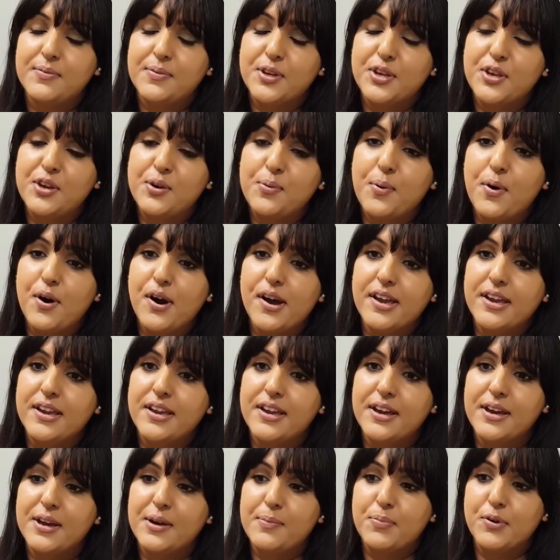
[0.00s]

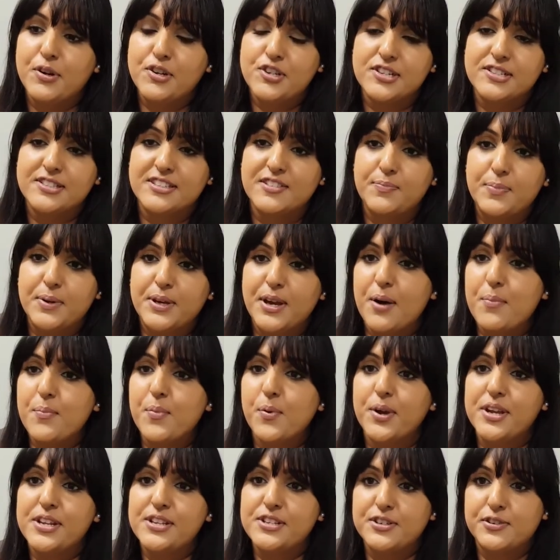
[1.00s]
QI projects have become
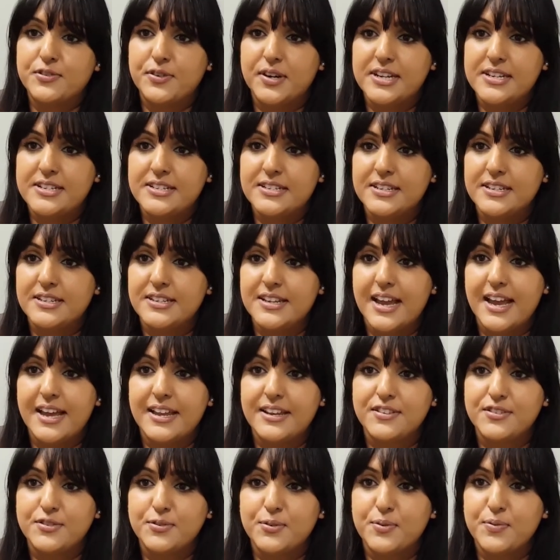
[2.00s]
more integrated
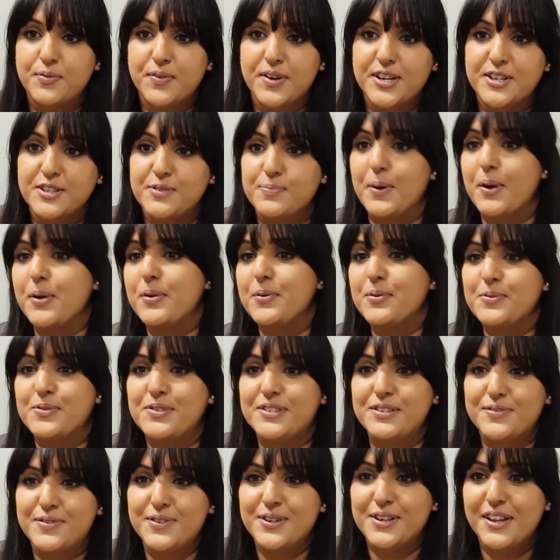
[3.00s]
and sort of
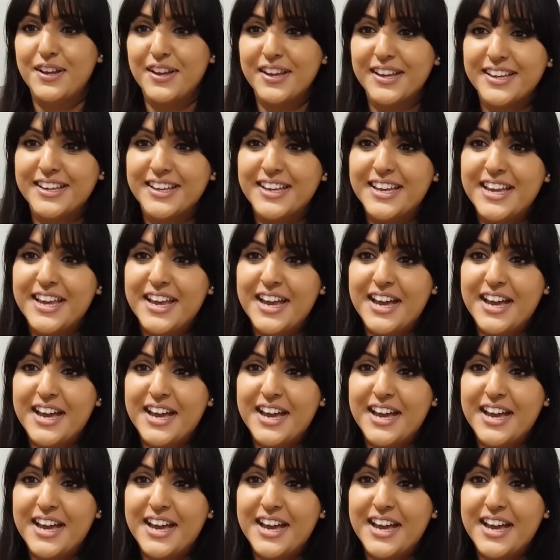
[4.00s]
exposed, if you like.